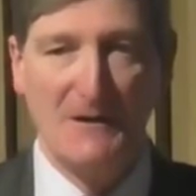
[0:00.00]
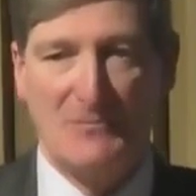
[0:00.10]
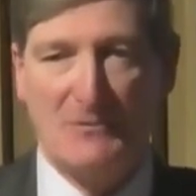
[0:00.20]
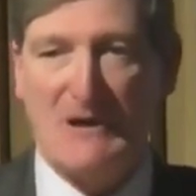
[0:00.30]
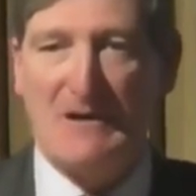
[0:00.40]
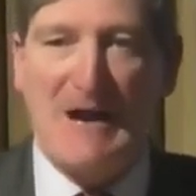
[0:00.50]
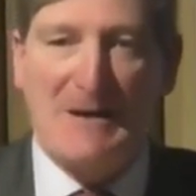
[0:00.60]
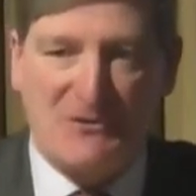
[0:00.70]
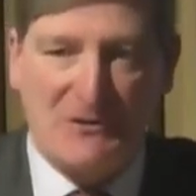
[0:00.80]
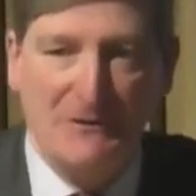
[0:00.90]
But what I'm
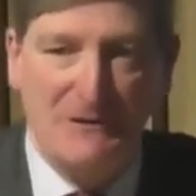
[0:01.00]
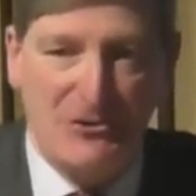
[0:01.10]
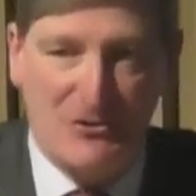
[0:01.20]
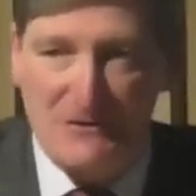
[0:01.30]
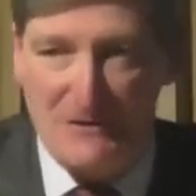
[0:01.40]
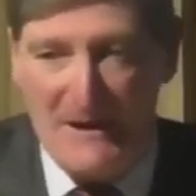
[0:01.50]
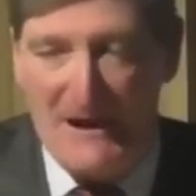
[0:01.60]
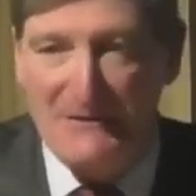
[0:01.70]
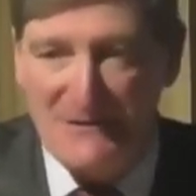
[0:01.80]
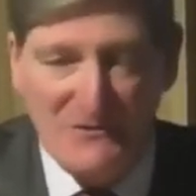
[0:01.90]
absolutely sure
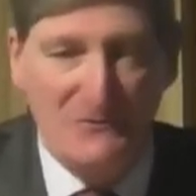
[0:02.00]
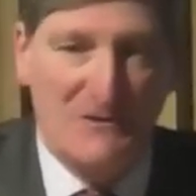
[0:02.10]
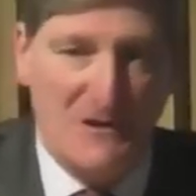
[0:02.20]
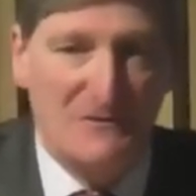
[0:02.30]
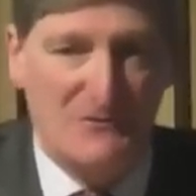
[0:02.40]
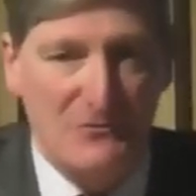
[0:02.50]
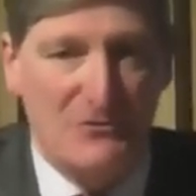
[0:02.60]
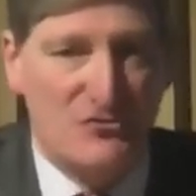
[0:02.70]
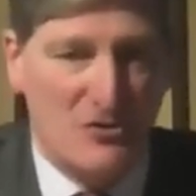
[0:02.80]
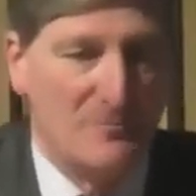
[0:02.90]
about is you can't do the
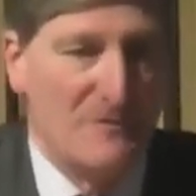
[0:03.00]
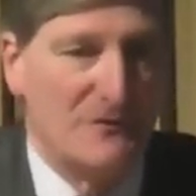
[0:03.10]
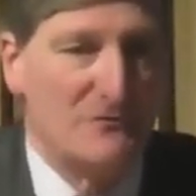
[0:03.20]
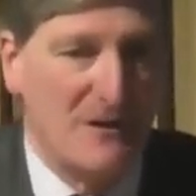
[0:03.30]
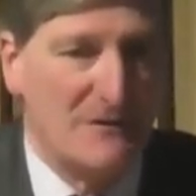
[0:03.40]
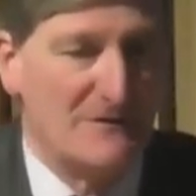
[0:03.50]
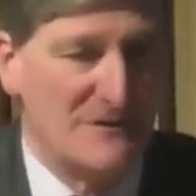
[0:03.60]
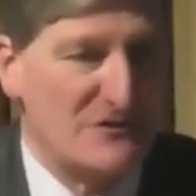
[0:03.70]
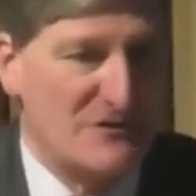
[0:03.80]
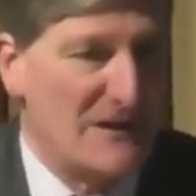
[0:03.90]
job if you don't
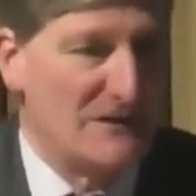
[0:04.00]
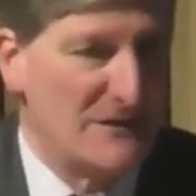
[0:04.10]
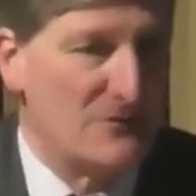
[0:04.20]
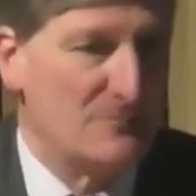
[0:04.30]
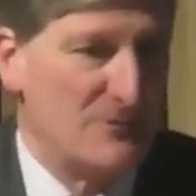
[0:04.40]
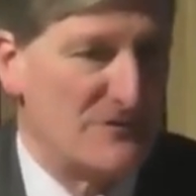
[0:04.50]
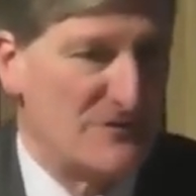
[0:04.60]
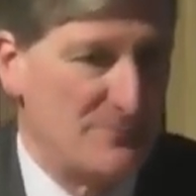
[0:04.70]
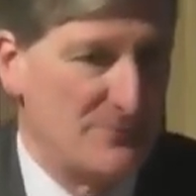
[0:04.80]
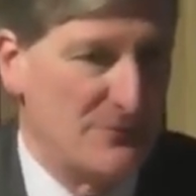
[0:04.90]
understand legal
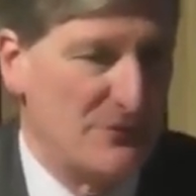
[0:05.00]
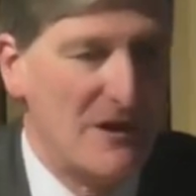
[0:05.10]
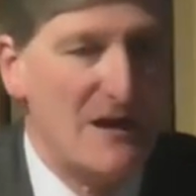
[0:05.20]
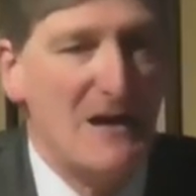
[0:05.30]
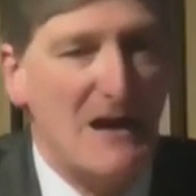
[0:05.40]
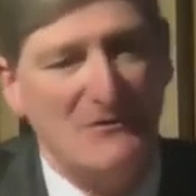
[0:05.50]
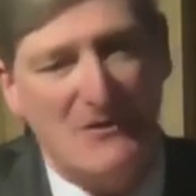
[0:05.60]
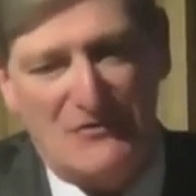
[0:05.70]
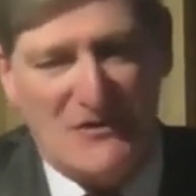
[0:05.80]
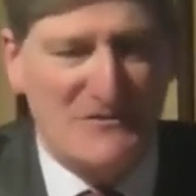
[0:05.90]
principles, and
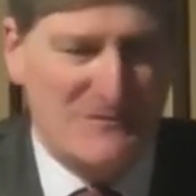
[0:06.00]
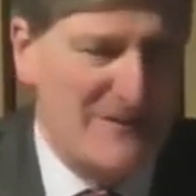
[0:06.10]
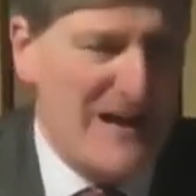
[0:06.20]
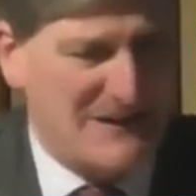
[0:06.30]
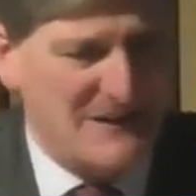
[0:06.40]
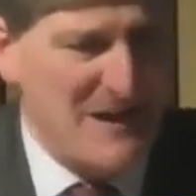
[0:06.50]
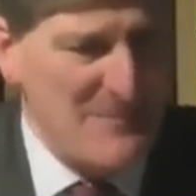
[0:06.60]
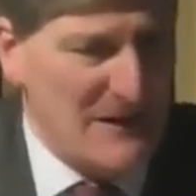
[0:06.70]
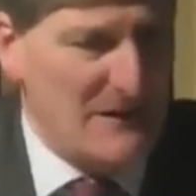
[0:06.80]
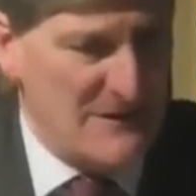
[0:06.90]
not just
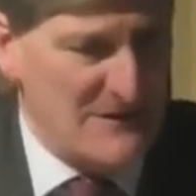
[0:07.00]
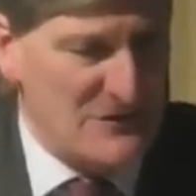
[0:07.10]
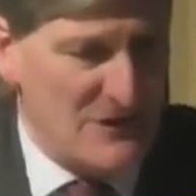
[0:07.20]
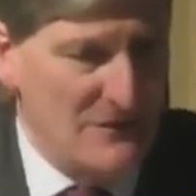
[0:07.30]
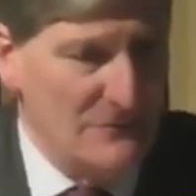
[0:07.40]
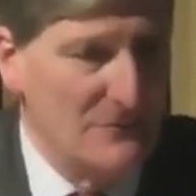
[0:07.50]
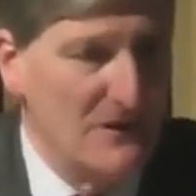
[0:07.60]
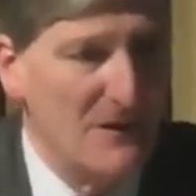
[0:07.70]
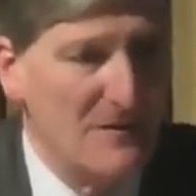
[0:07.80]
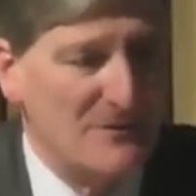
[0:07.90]
academically so,
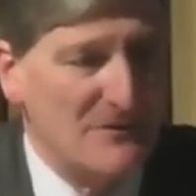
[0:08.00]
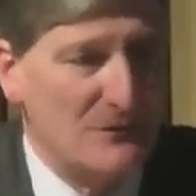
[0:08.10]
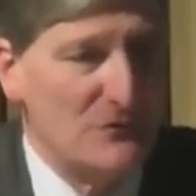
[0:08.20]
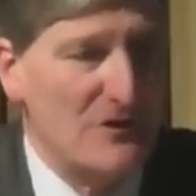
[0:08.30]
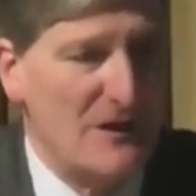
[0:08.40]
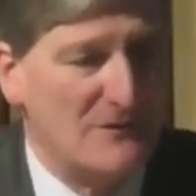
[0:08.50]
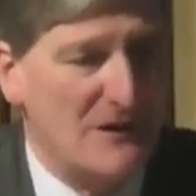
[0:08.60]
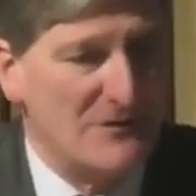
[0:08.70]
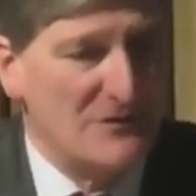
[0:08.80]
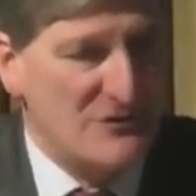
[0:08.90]
but if you don't
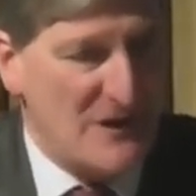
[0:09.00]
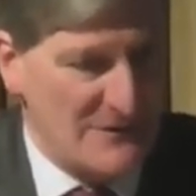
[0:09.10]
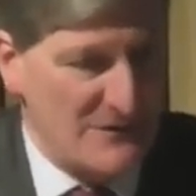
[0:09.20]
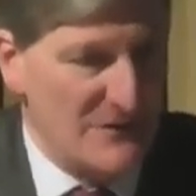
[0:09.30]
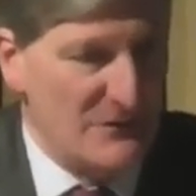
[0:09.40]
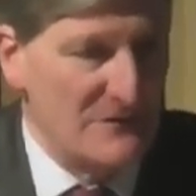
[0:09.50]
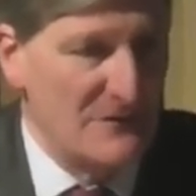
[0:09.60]
understand it